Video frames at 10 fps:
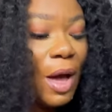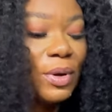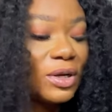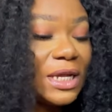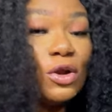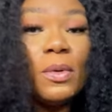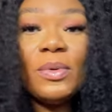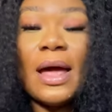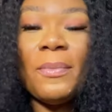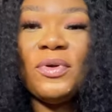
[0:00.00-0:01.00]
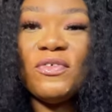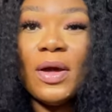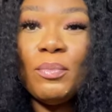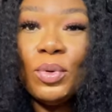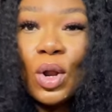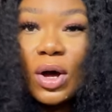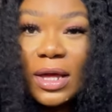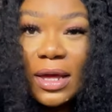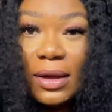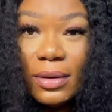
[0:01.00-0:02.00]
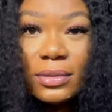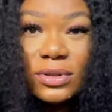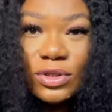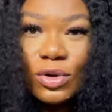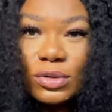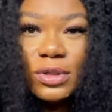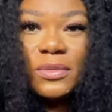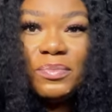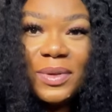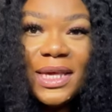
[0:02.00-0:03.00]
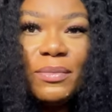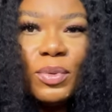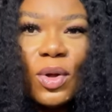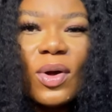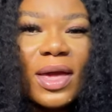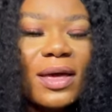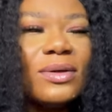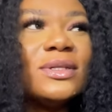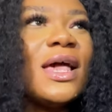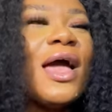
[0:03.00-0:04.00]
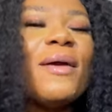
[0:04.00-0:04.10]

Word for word: because I know people that prefer block heels, you know, those big block heels,